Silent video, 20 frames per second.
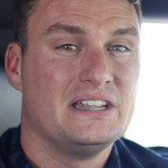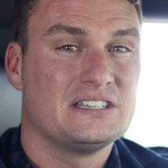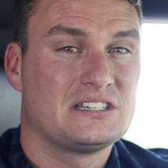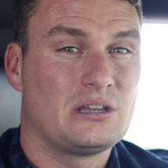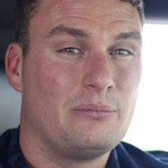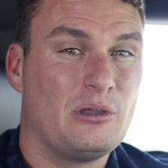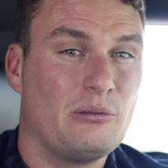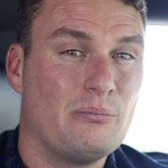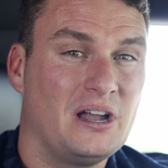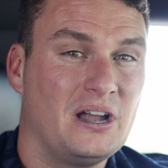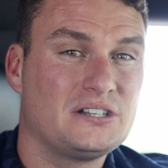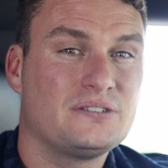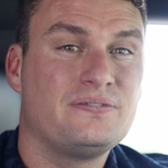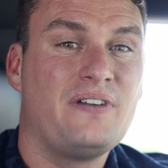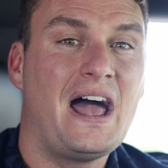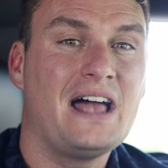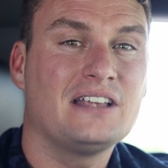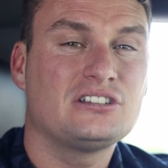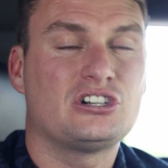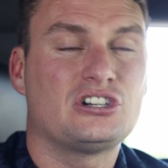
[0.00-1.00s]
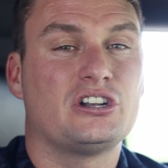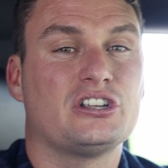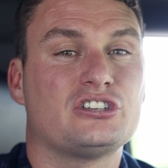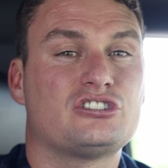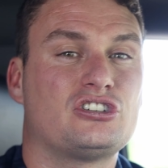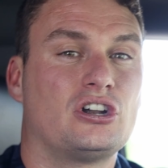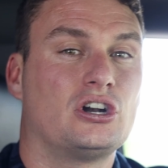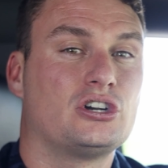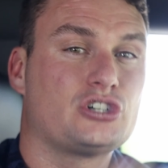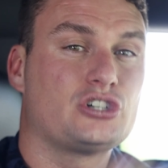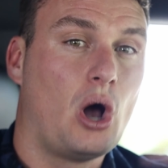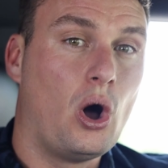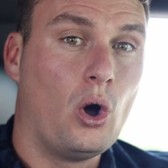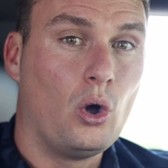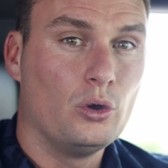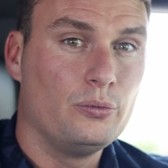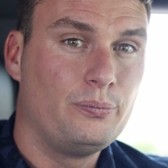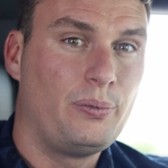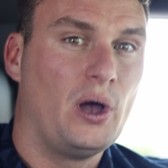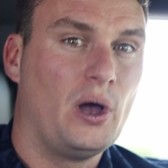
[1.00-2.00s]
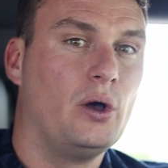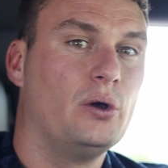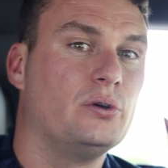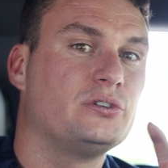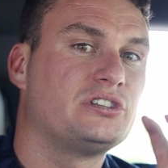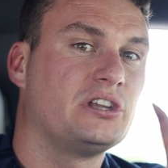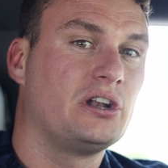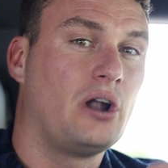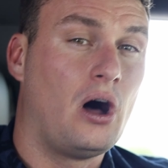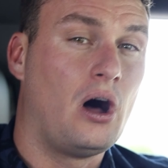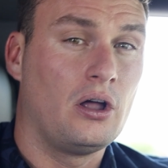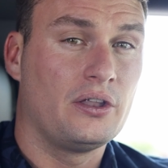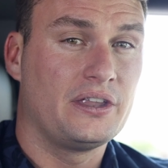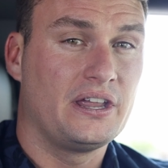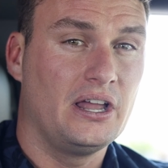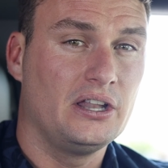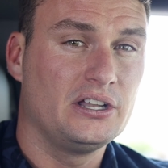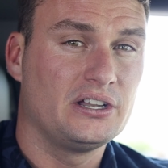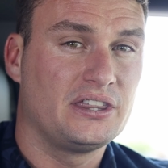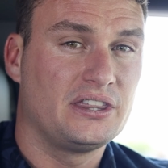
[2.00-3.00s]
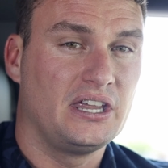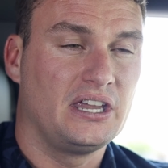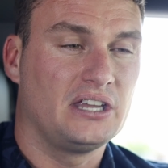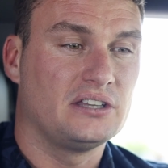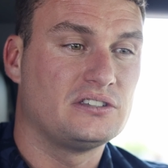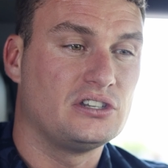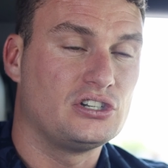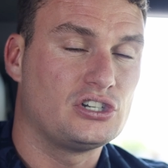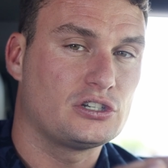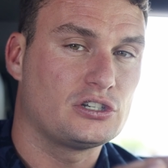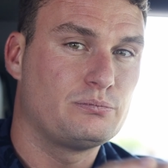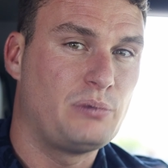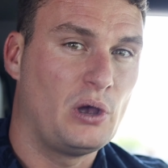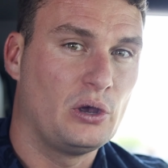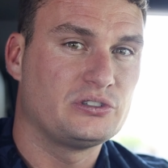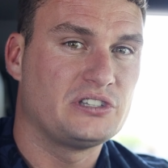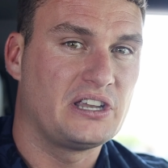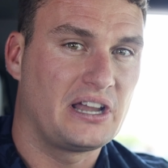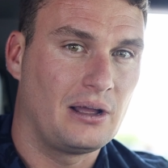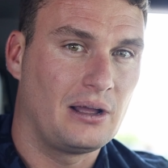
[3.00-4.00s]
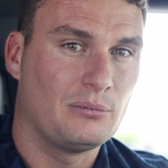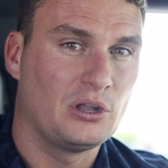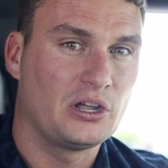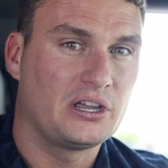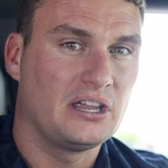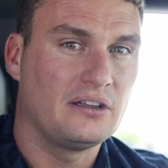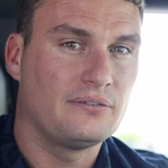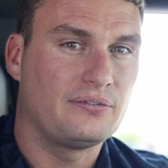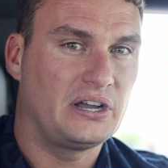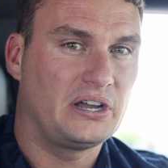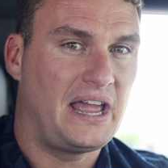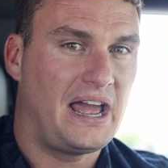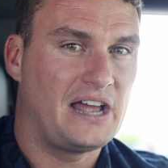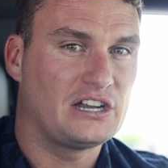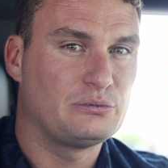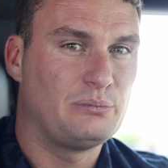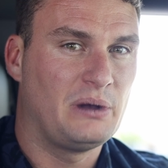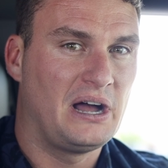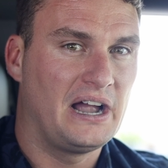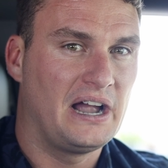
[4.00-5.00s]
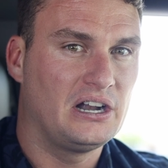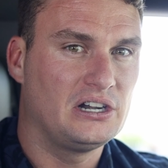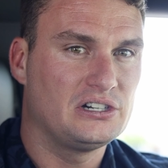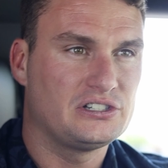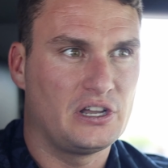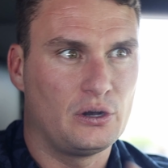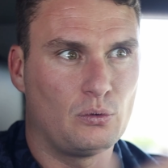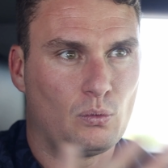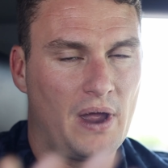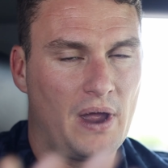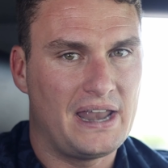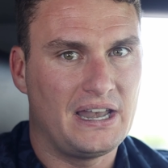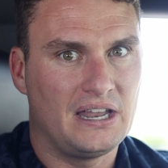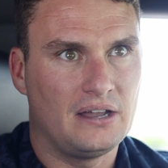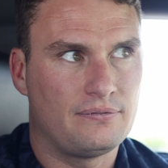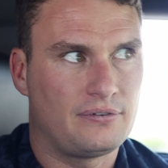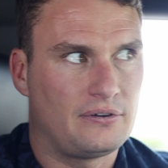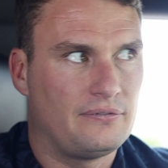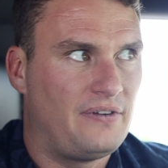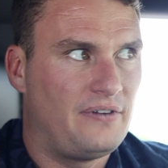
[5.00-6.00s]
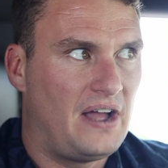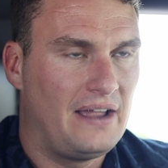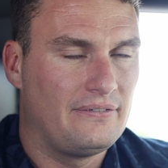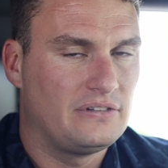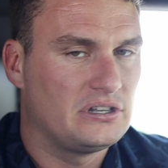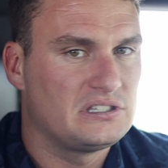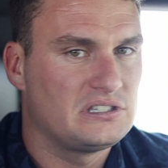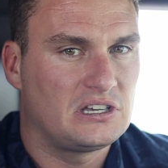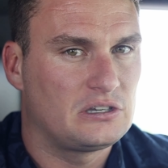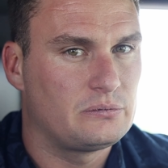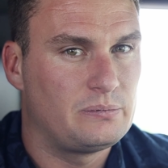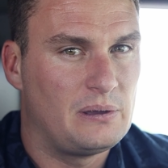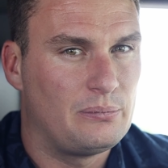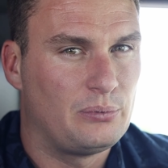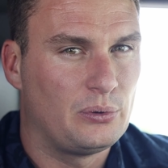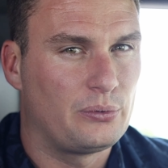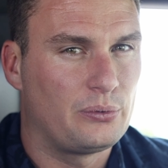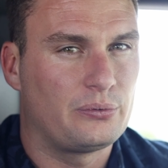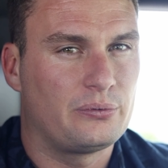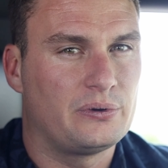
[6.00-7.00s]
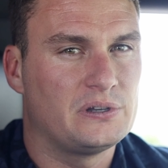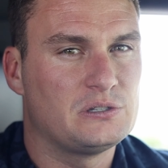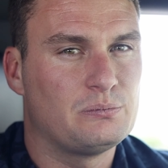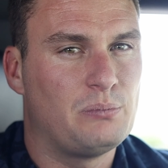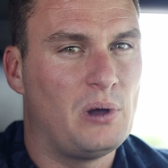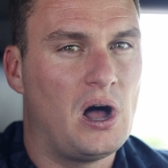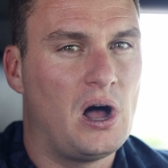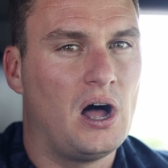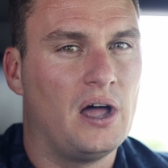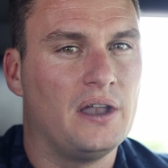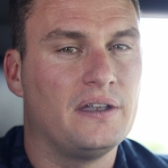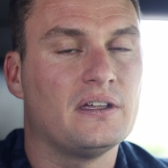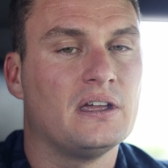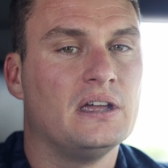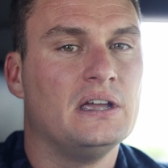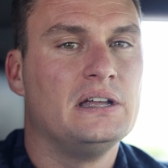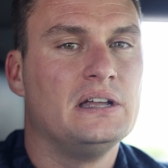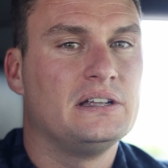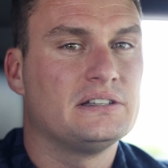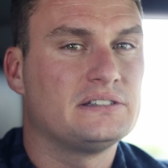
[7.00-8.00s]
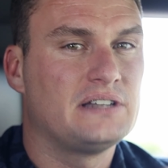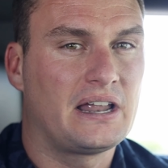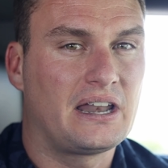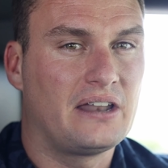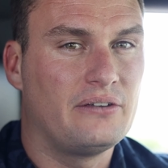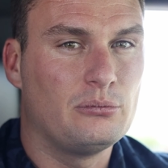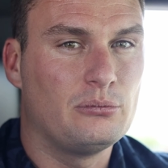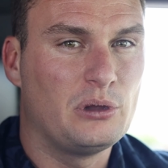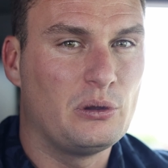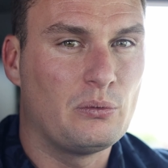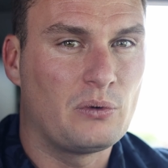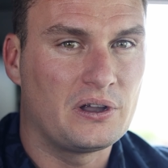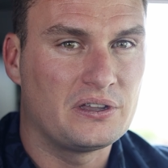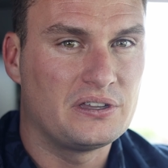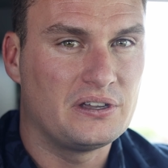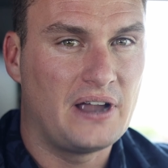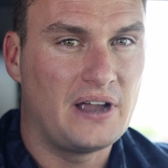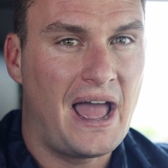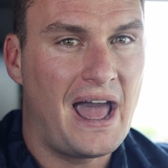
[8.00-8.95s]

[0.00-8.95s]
It's gonna be much faster to search old posts and all the other things than just posting, I'm looking for cash buyers and waiting for five to six people to respond it's not gonna even be worth your